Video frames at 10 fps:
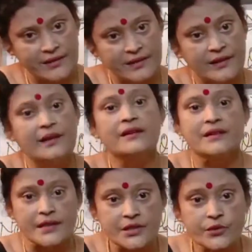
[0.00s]
Yes,
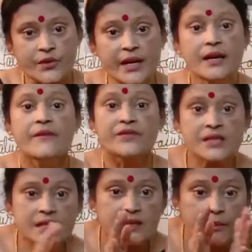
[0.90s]
student, this is the
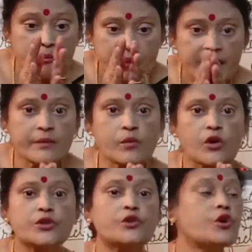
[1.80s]
main motto,
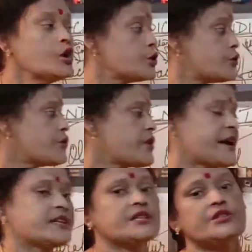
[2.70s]
to write
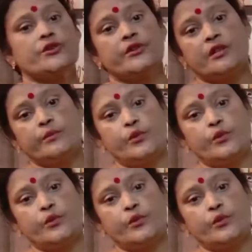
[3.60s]
it on the board.